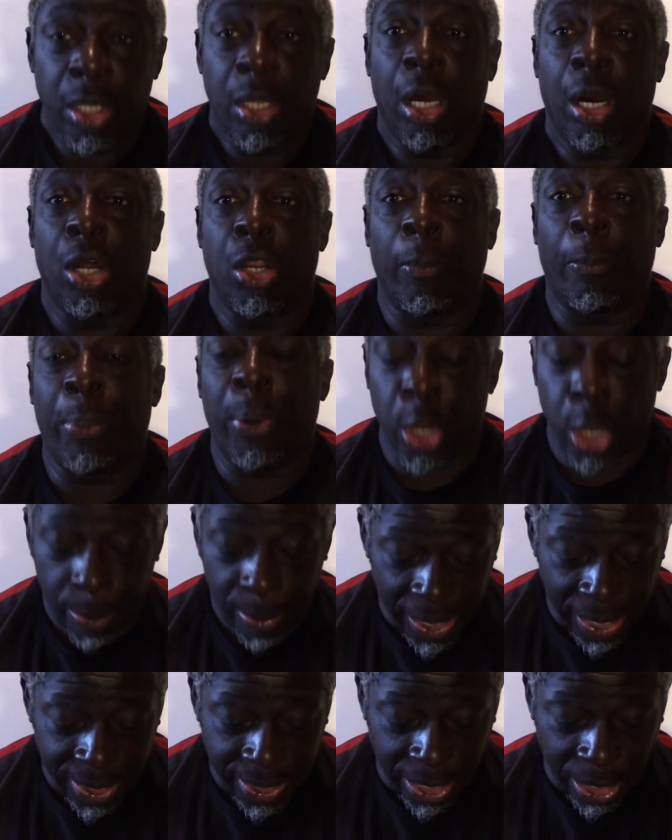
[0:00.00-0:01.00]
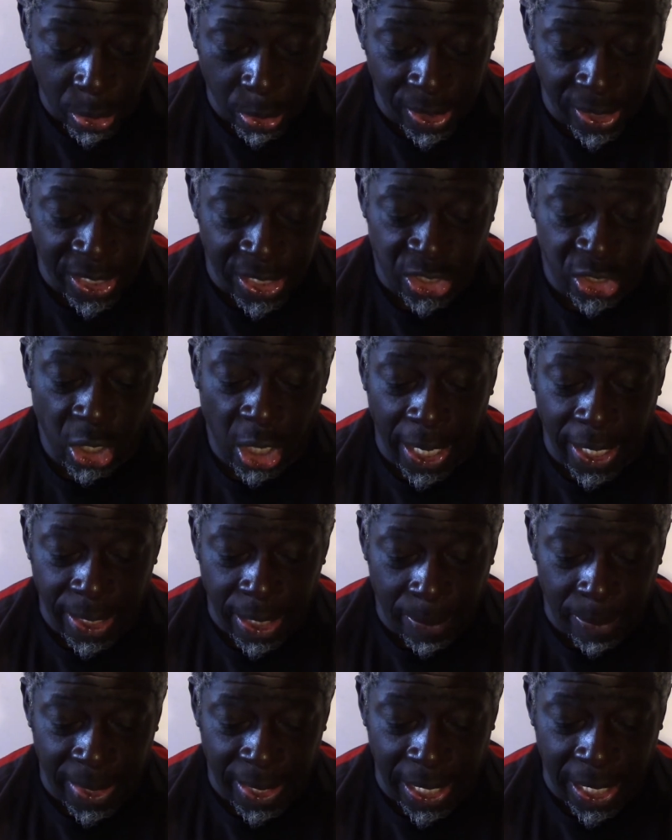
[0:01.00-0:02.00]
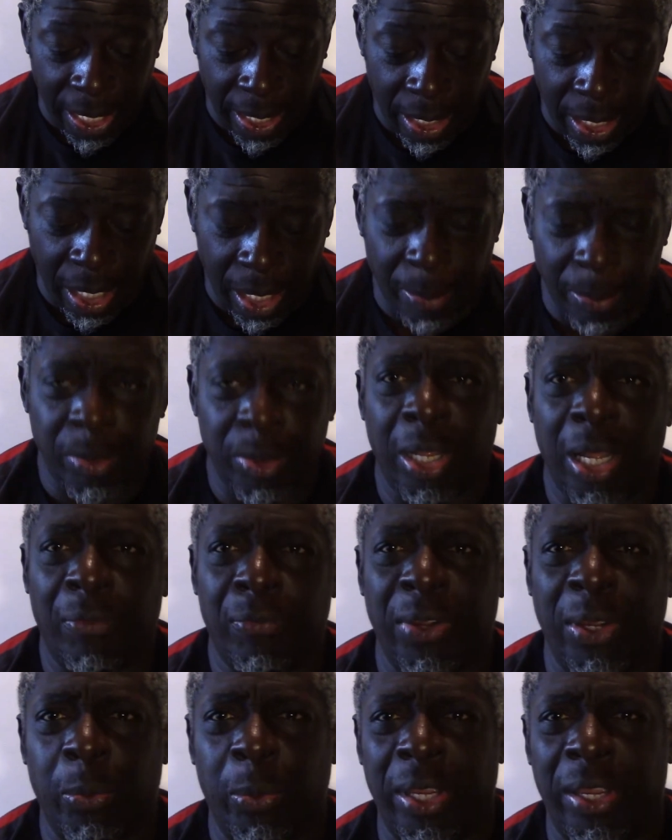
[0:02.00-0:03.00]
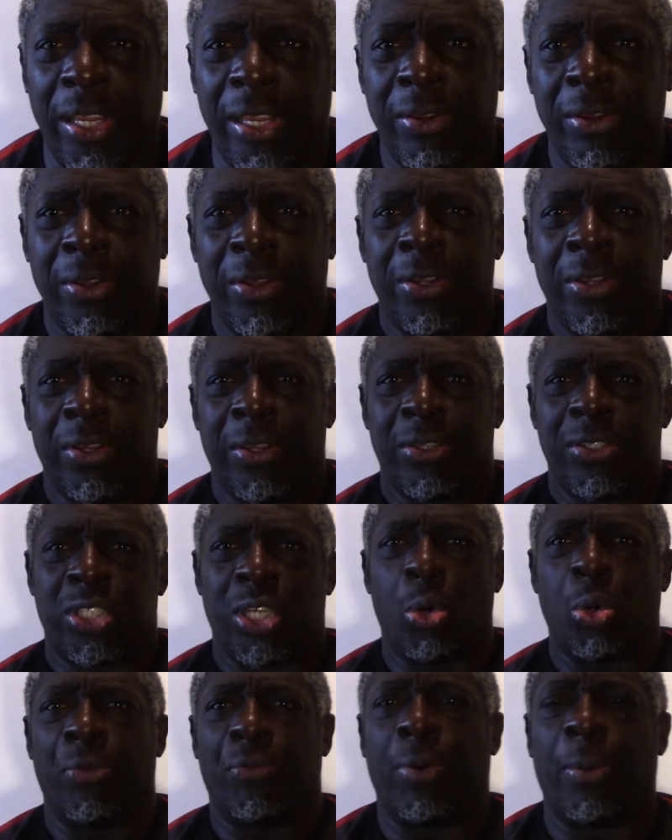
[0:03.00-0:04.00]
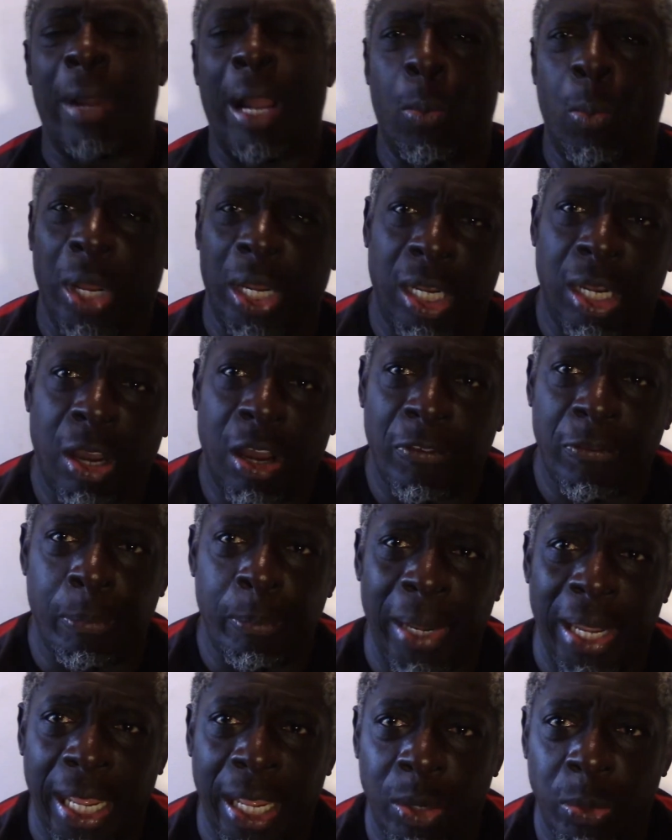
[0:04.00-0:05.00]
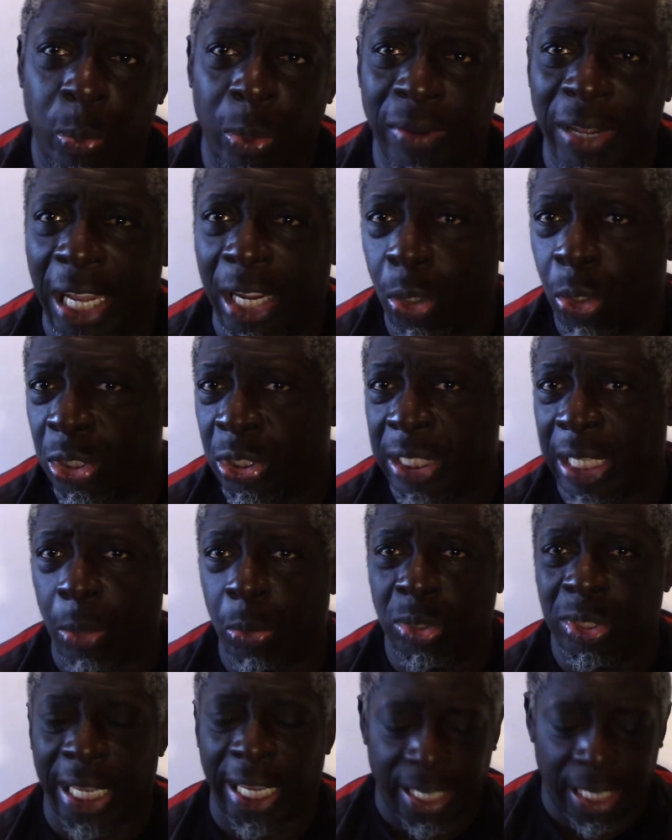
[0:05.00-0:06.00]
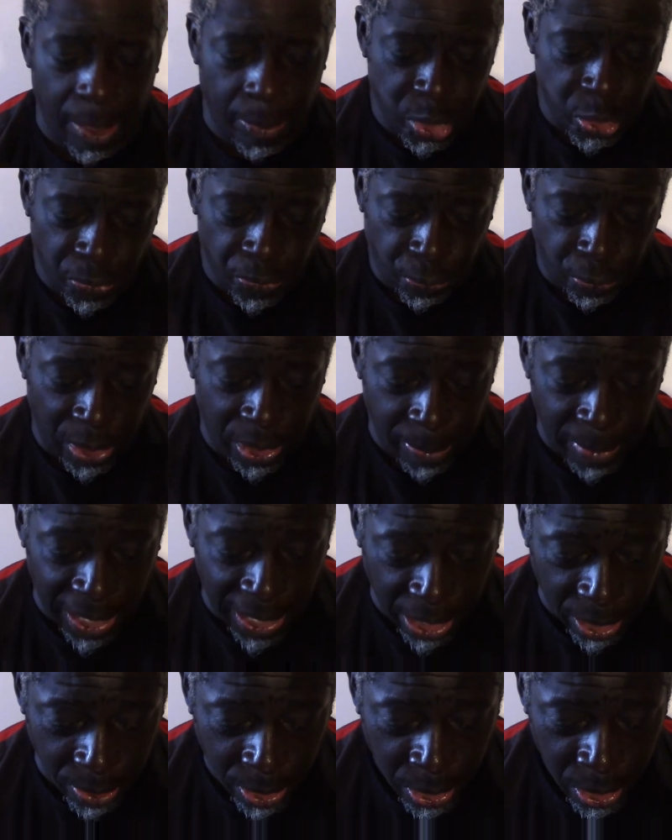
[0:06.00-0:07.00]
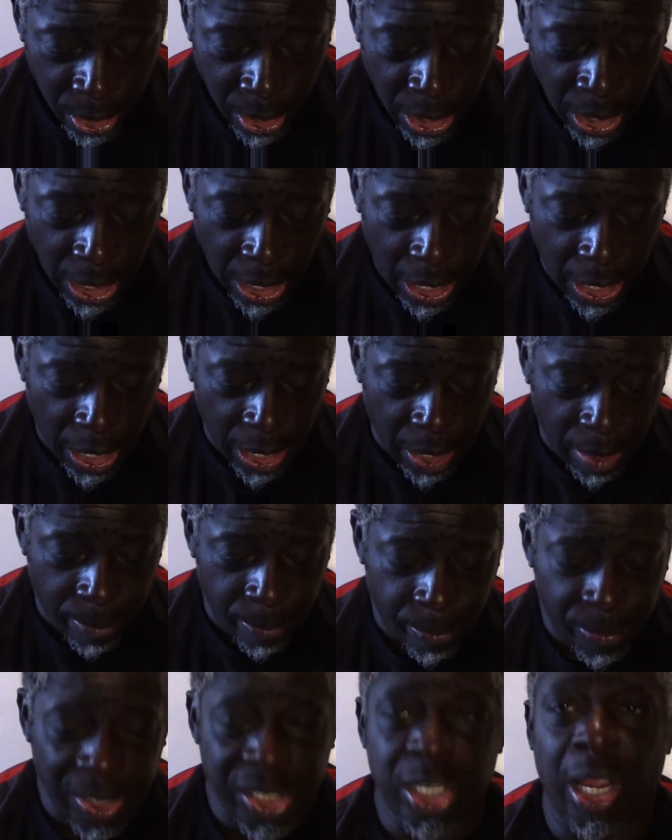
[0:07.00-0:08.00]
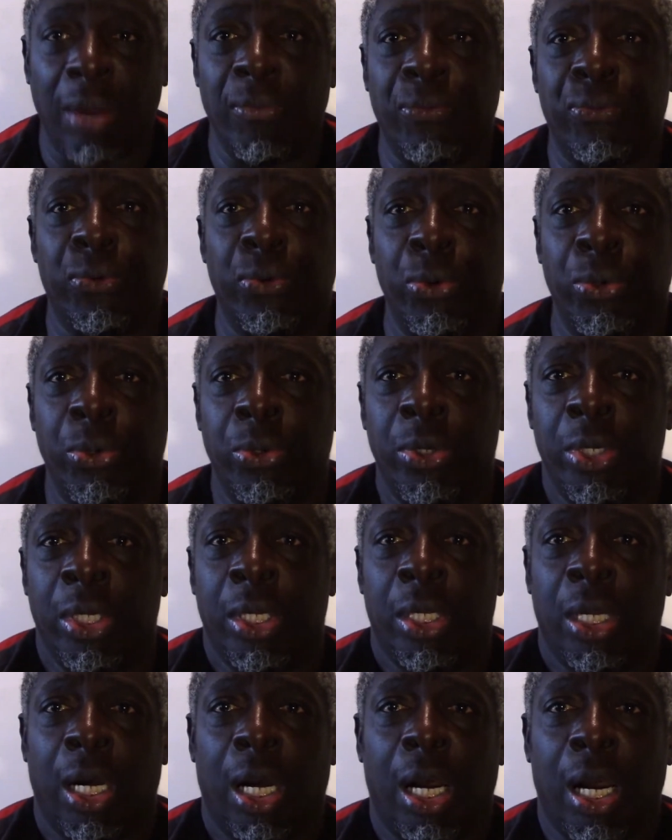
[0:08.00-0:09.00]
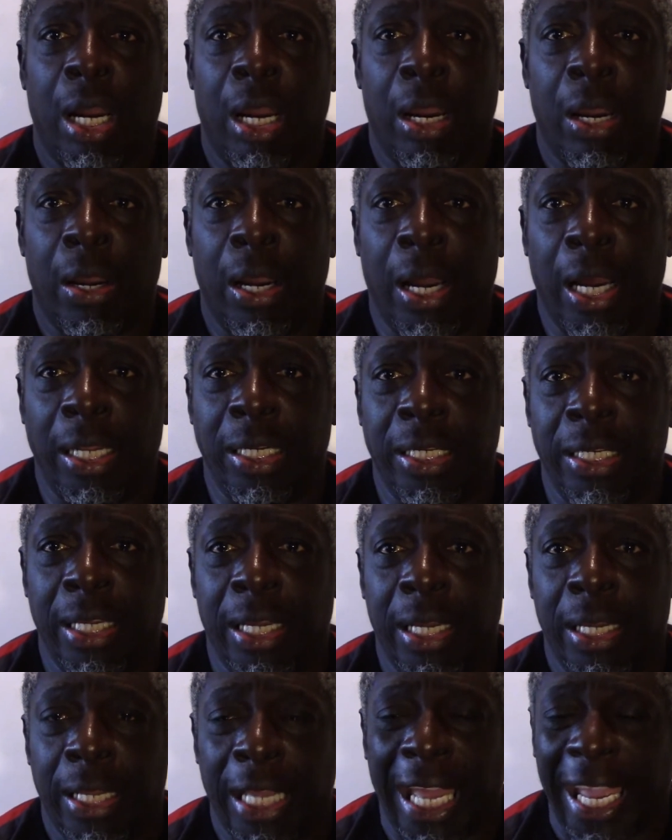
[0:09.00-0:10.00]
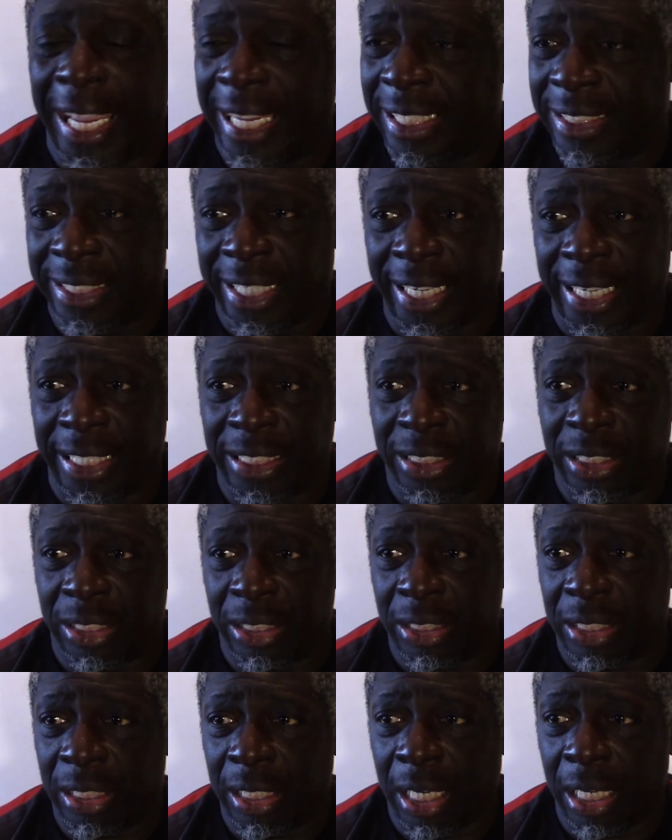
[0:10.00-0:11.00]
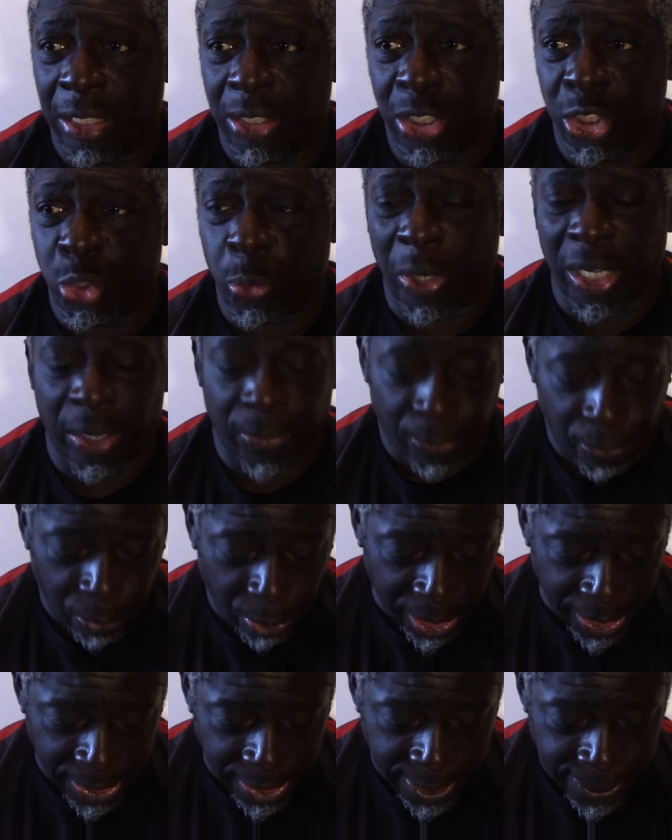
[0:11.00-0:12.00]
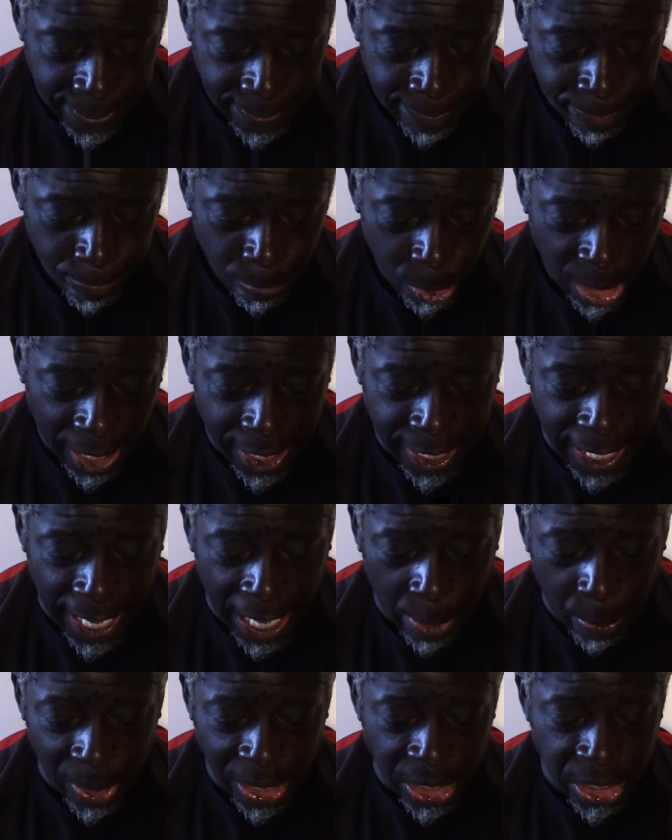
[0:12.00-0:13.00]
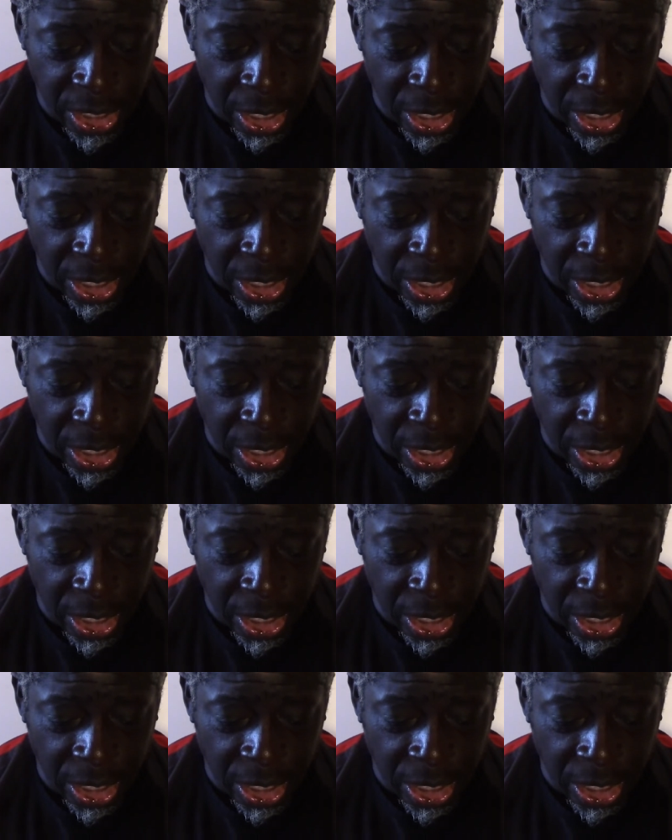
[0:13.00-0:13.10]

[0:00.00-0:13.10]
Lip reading: a permanent deal. He's signed up there. I think we sold him for about 1.5 million with add-ons that will take it up to 3 million. He's come through under 18s and under 23s, and now he's